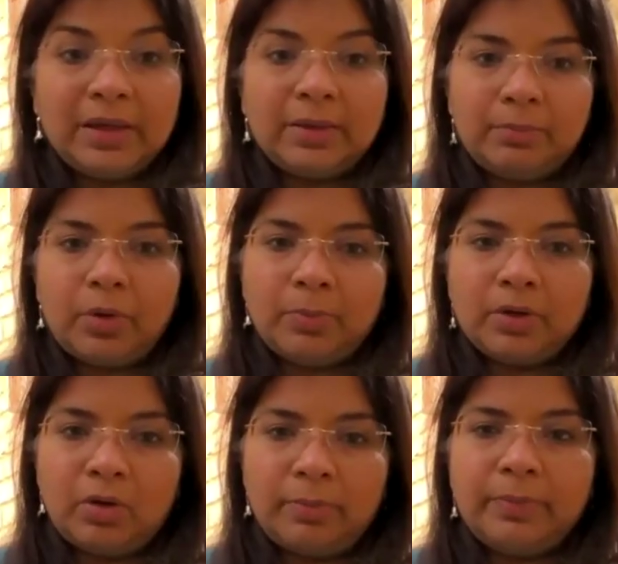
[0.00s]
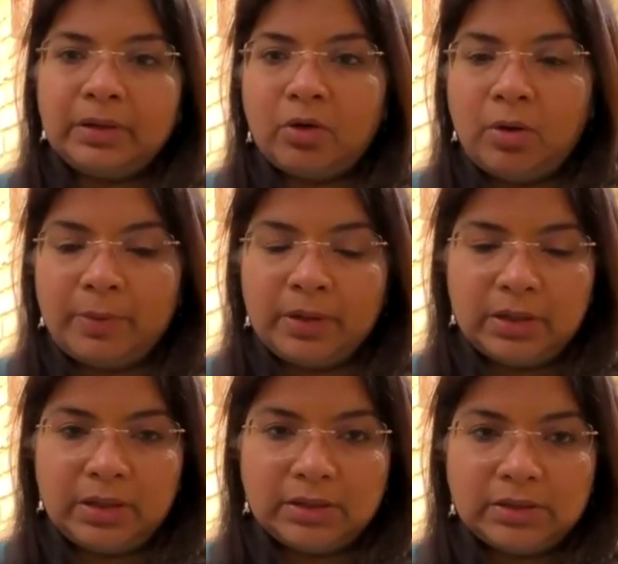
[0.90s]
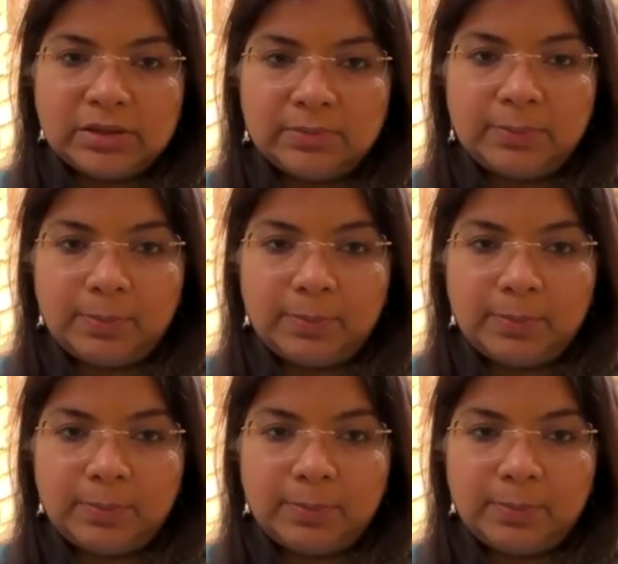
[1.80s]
big proper corporate client.